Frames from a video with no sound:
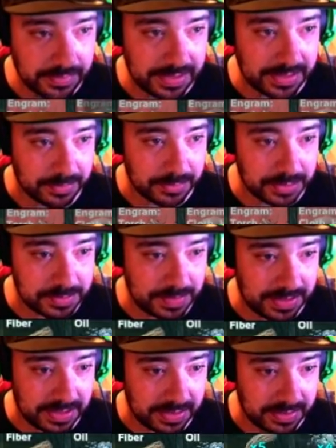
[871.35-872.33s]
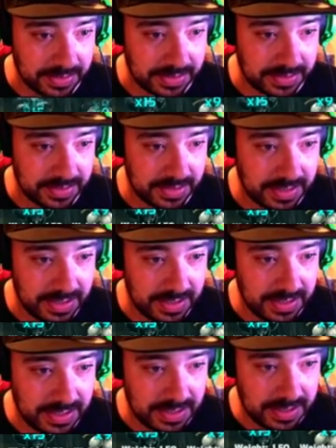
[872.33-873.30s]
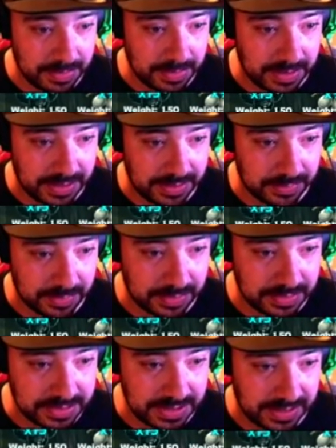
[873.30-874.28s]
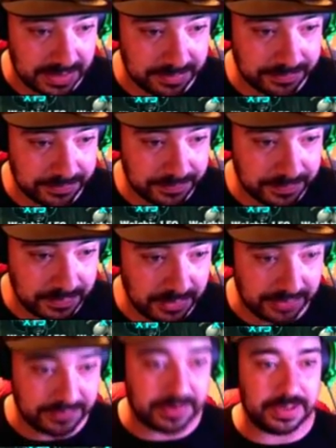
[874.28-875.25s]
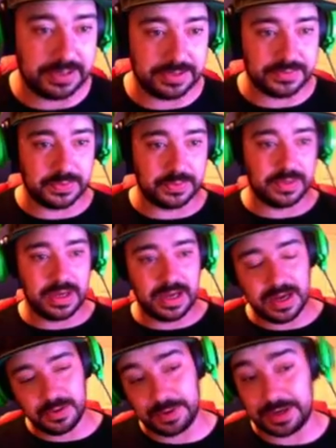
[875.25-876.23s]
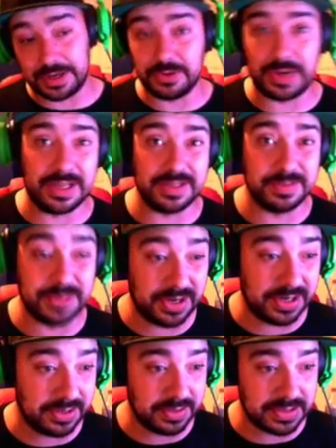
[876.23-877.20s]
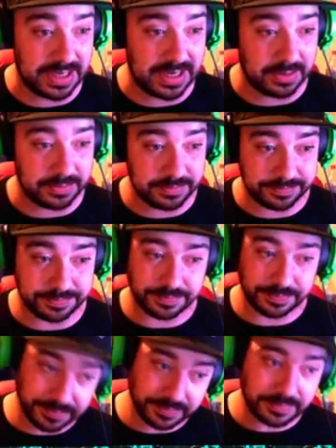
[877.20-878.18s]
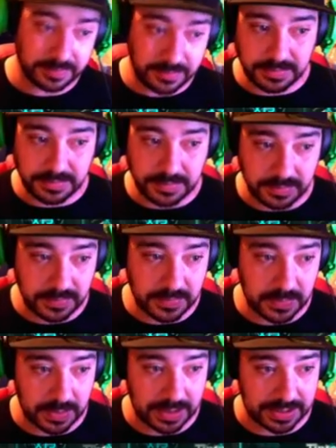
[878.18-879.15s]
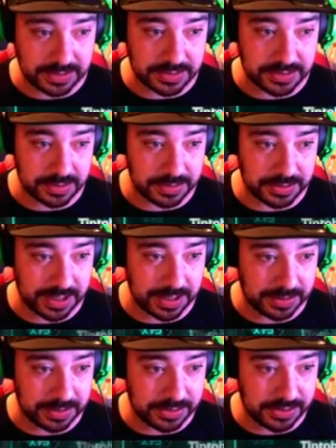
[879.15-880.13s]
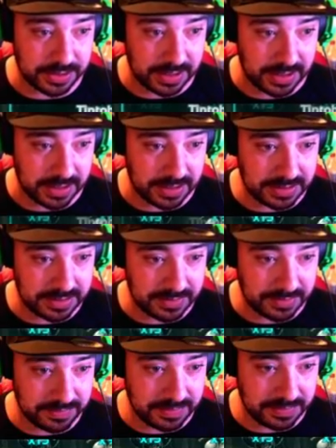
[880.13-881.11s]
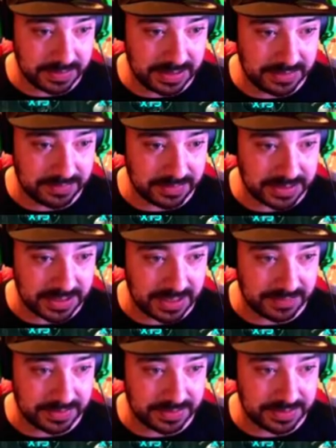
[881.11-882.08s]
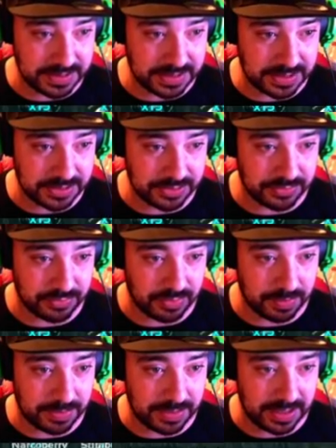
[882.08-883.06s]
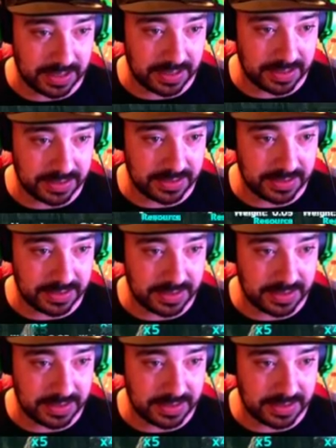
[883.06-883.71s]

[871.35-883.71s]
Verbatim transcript: I really didn't want to spend any hide, but in all honesty, pretty fucking useful. We can knock out some dinos now without doing too much damage. Uh, there's no real need for us to have this, so let's just drop that.